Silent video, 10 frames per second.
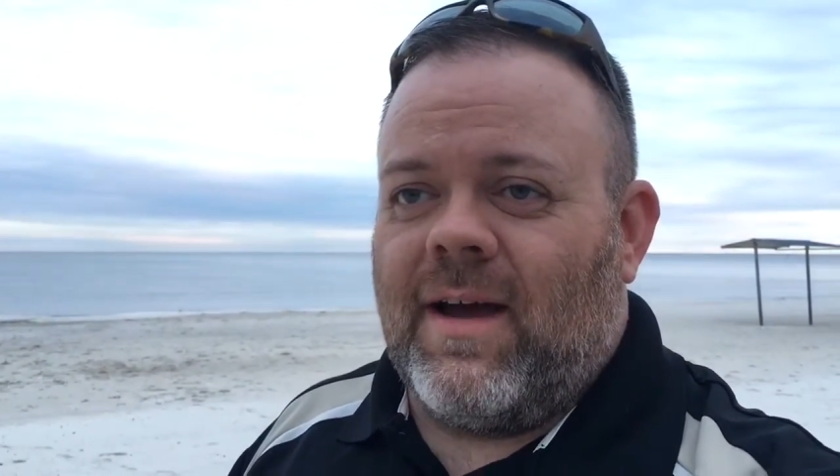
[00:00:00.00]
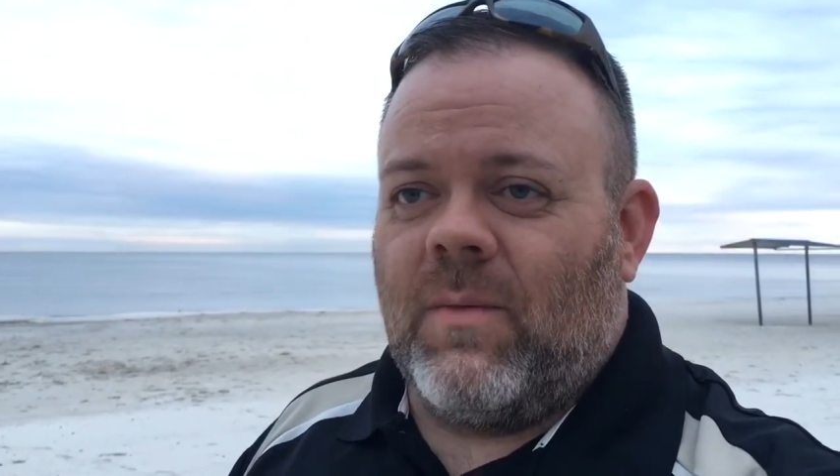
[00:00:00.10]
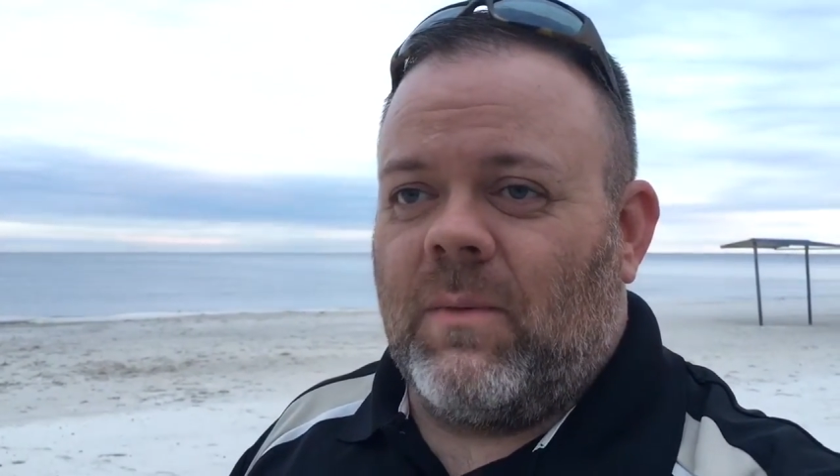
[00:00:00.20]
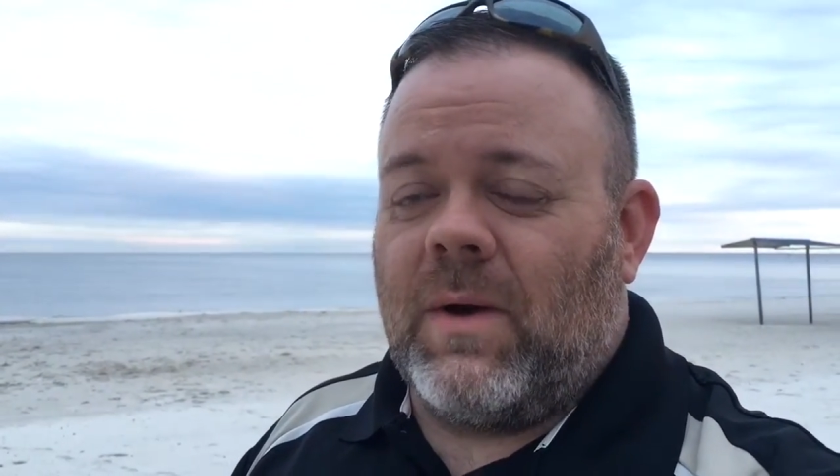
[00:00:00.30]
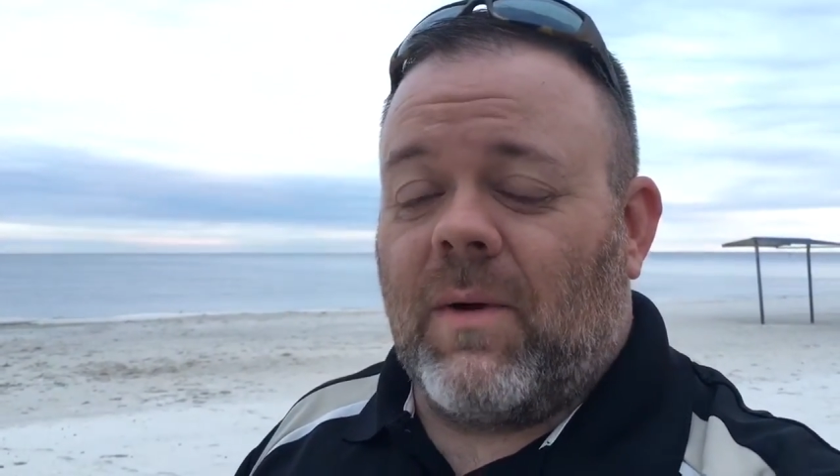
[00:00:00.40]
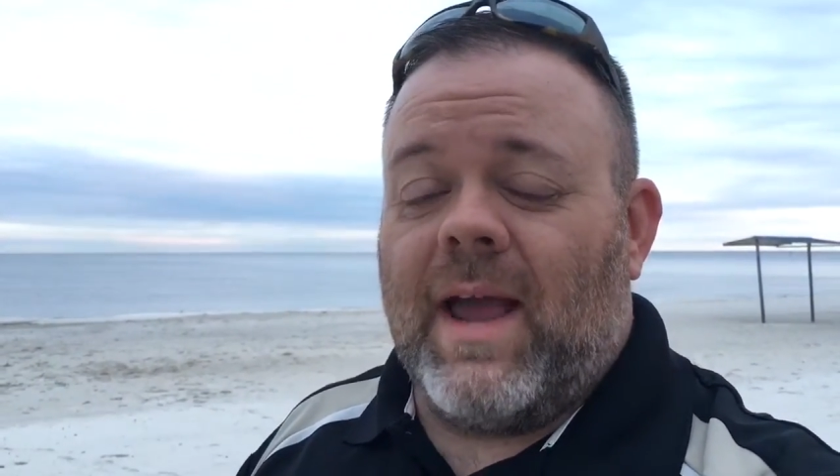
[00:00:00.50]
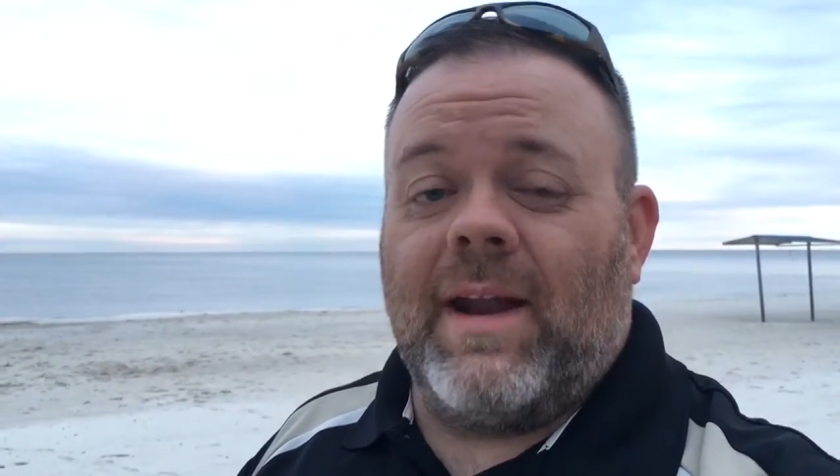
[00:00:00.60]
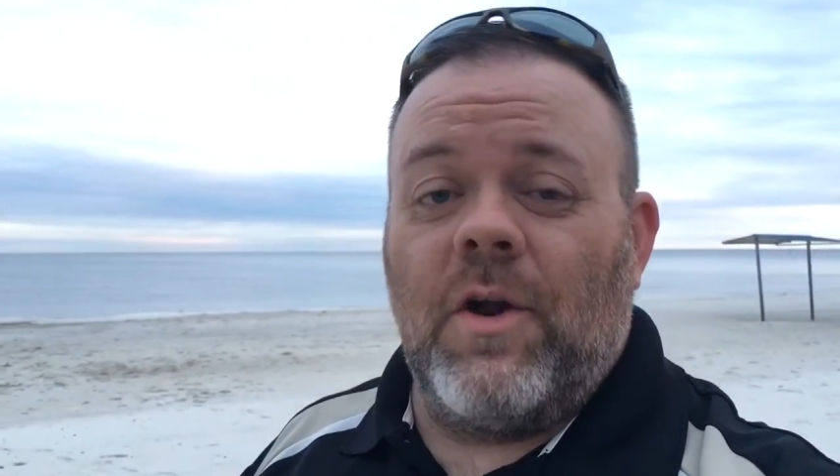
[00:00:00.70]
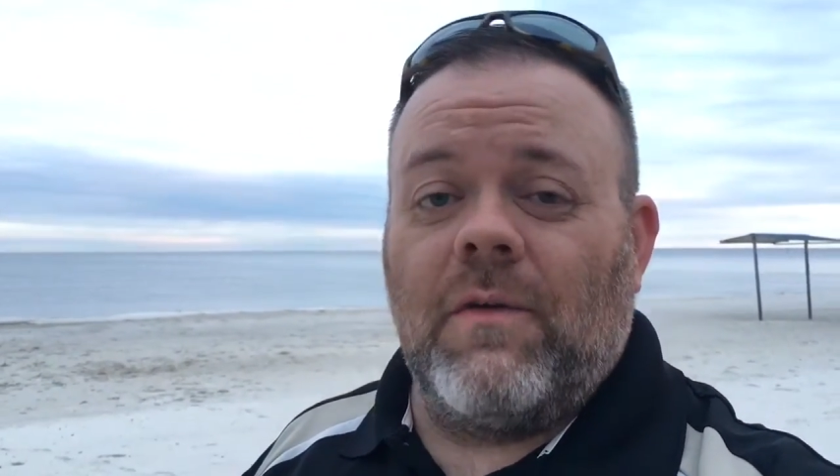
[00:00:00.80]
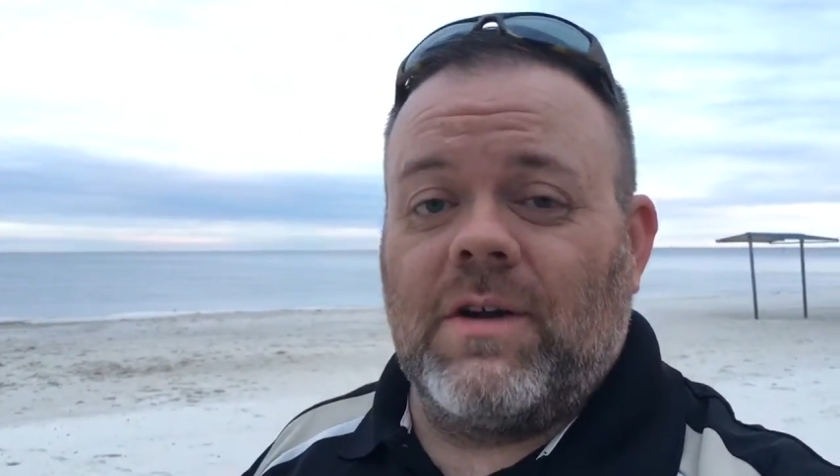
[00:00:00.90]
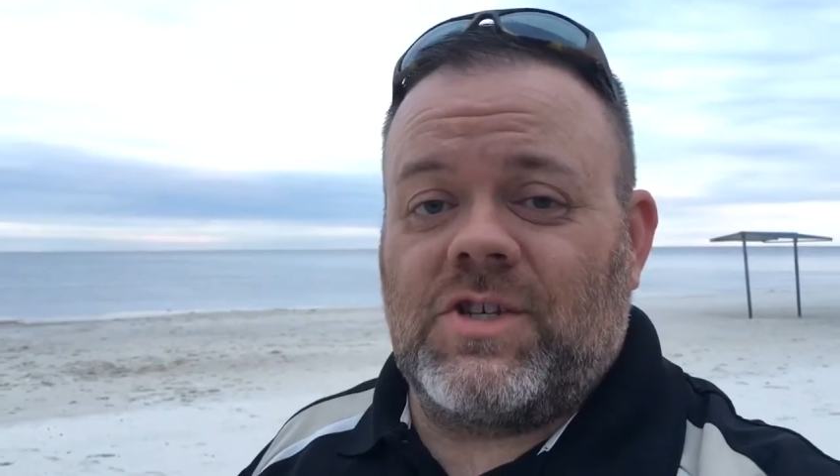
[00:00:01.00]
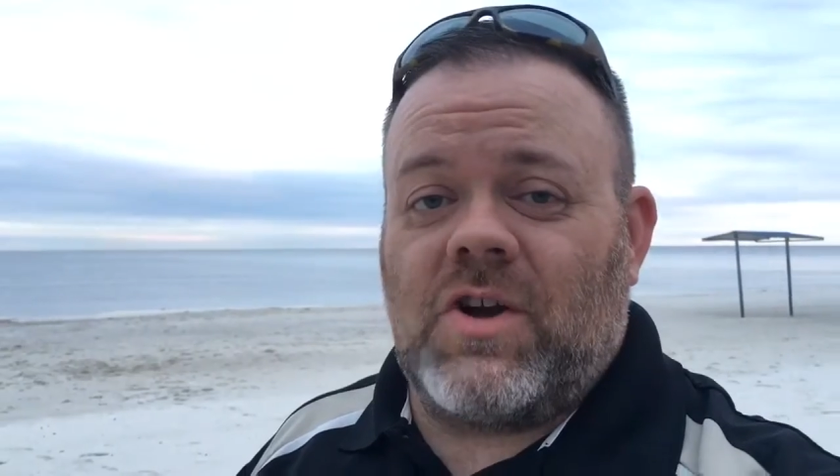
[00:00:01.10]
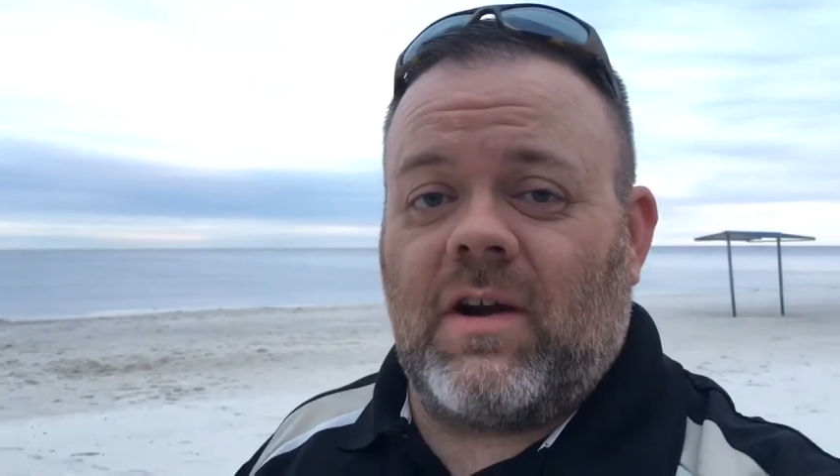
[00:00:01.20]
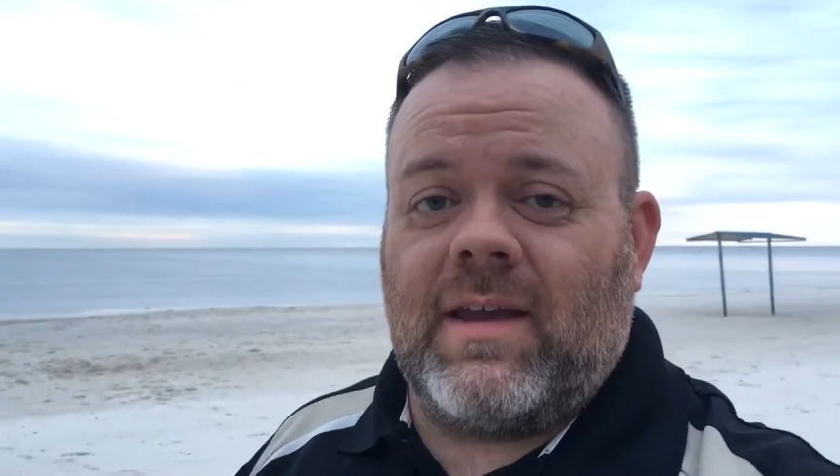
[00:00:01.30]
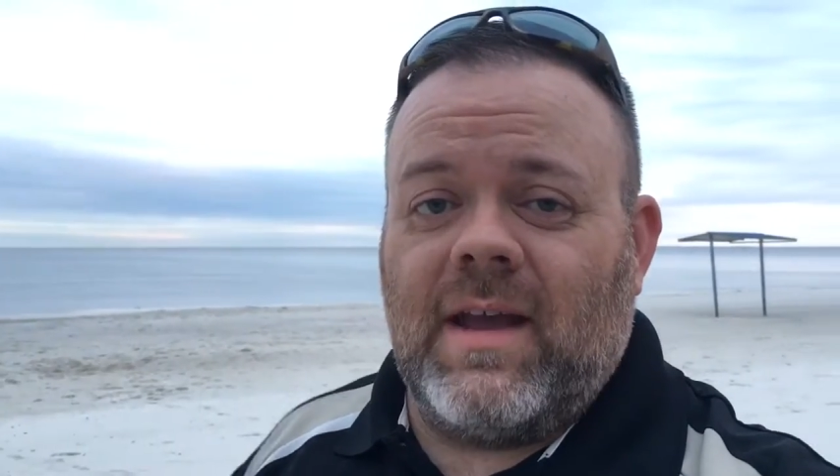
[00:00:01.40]
When we were headed over to
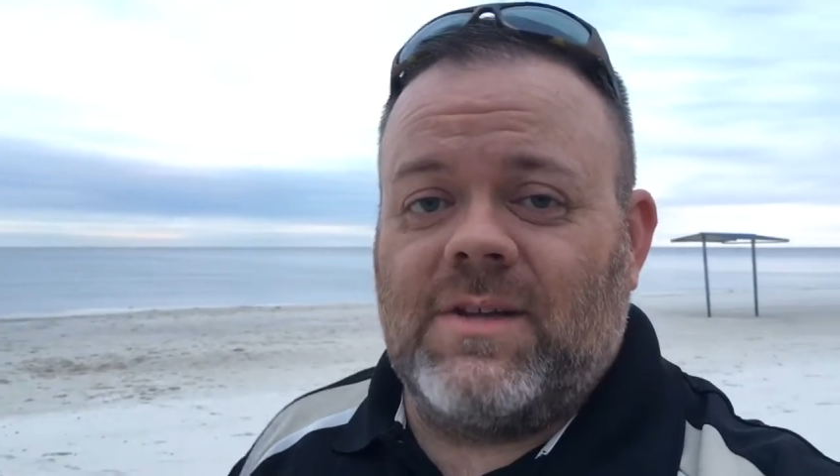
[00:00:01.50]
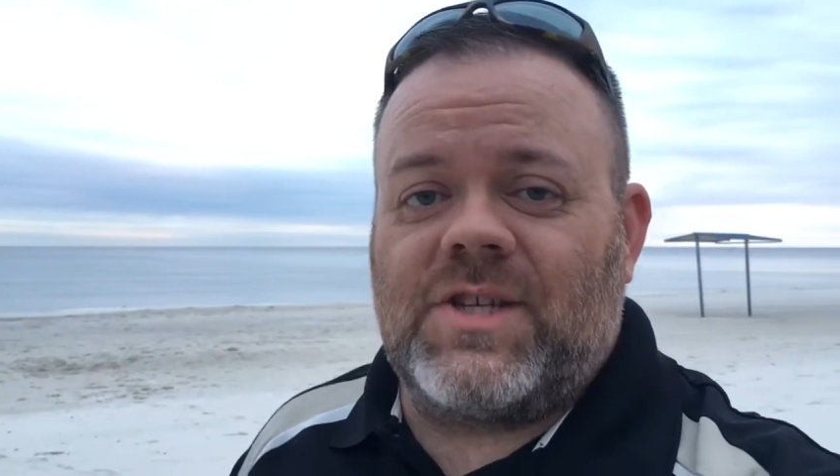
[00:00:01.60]
Sharkhead,